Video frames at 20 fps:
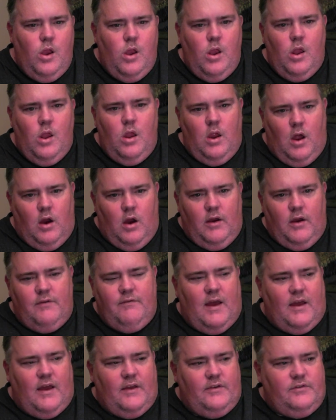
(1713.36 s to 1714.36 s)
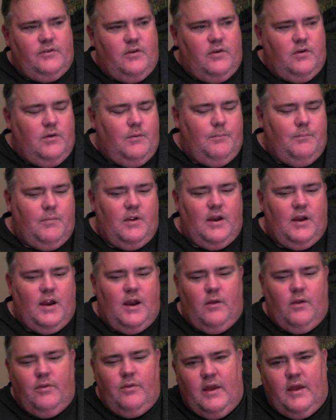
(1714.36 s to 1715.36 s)
I'll get faster, but I
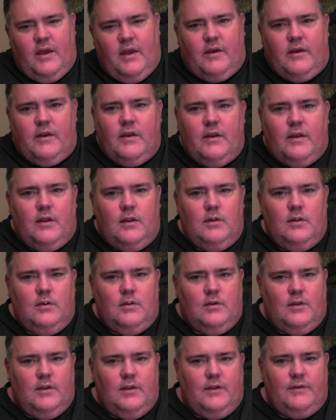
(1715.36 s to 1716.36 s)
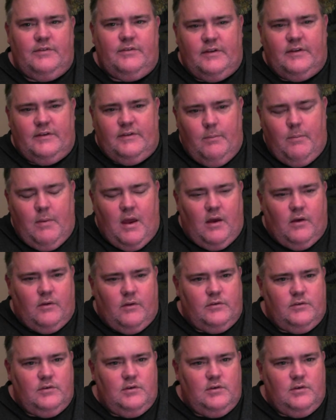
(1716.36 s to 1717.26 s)
don't think I'm gonna lift 60 pounds.